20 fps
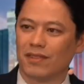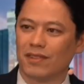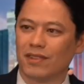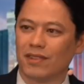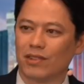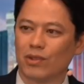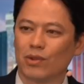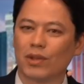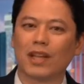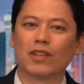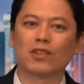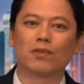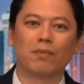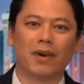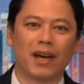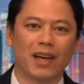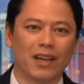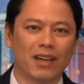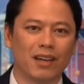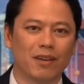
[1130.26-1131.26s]
So that's
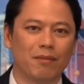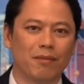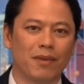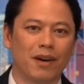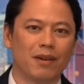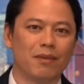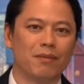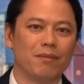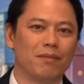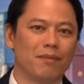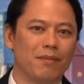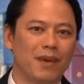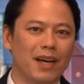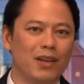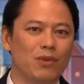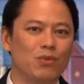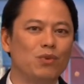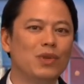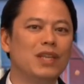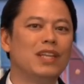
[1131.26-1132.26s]
my
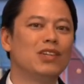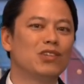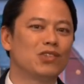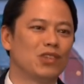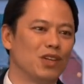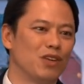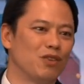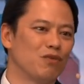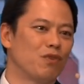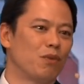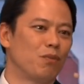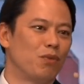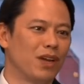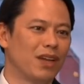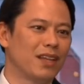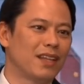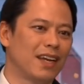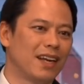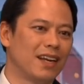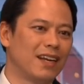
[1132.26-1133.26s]
reason for
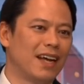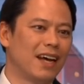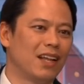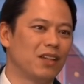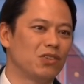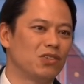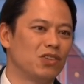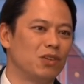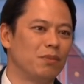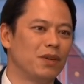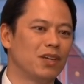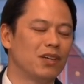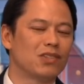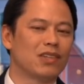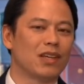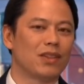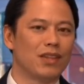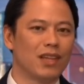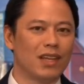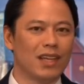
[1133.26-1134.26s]
bringing that analogy, because
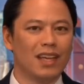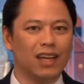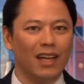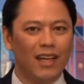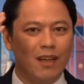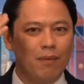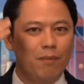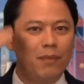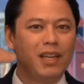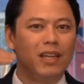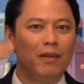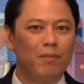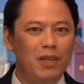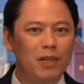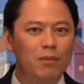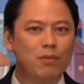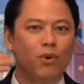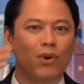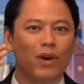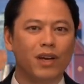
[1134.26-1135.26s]
I think many
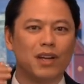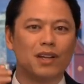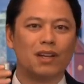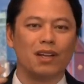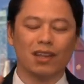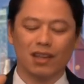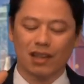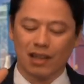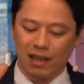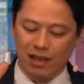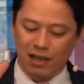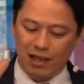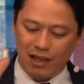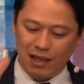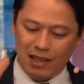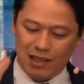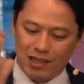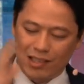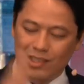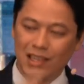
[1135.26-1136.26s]
people
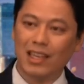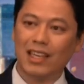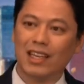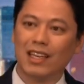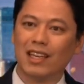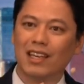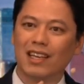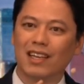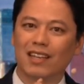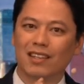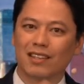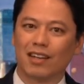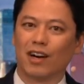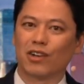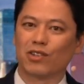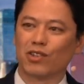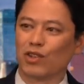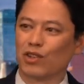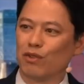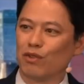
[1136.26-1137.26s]
can see
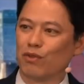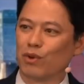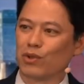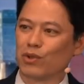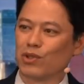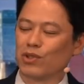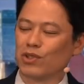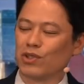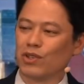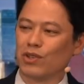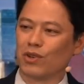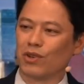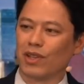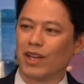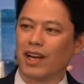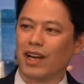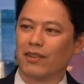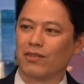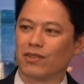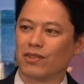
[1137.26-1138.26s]
toxic divorces in your
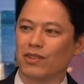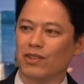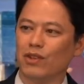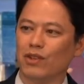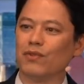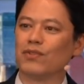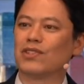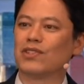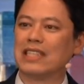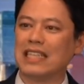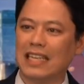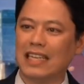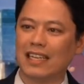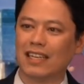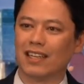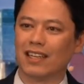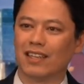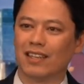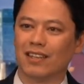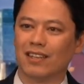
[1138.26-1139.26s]
lives. You've seen
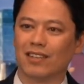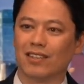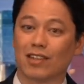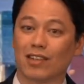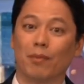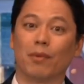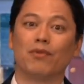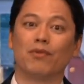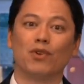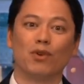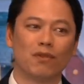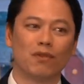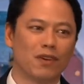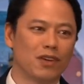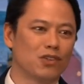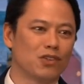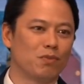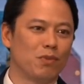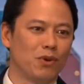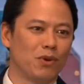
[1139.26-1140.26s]
it. Some of you have
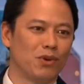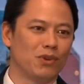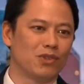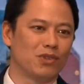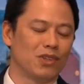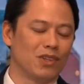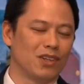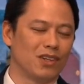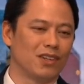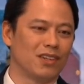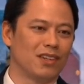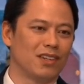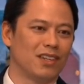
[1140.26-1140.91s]
experienced it.